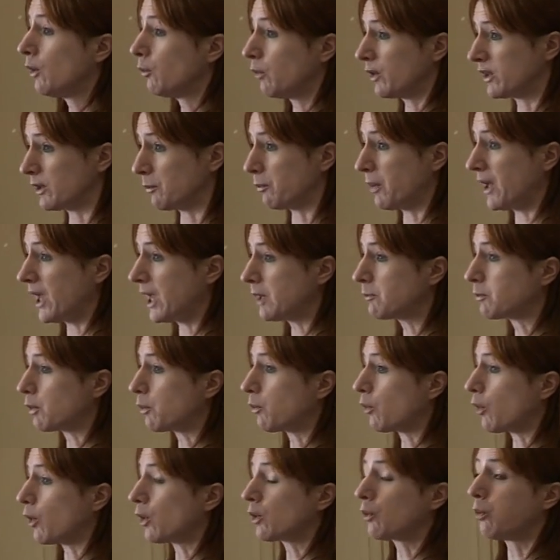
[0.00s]
with the
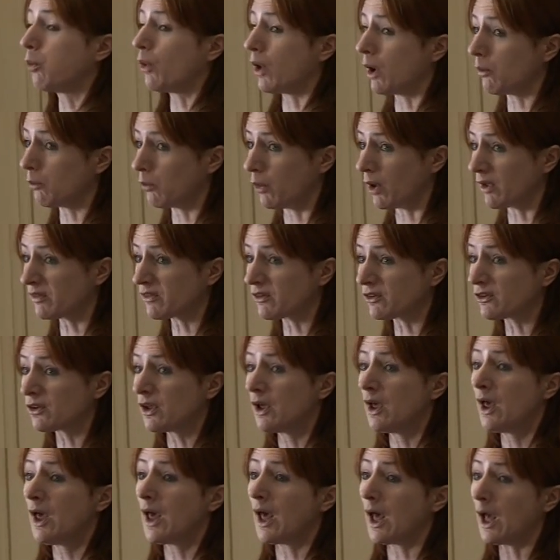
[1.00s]
paperwork, what was
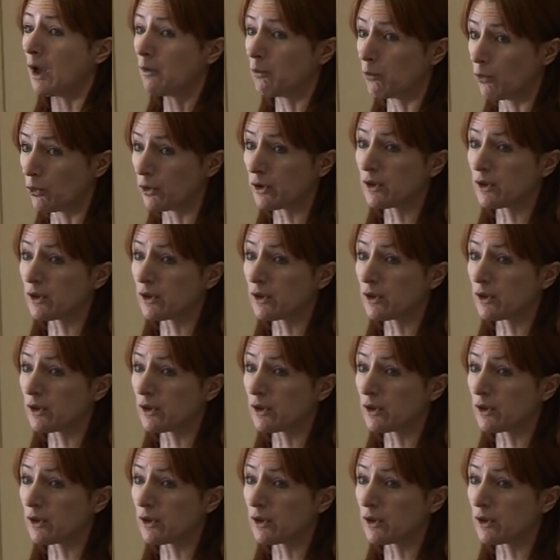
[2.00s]
it.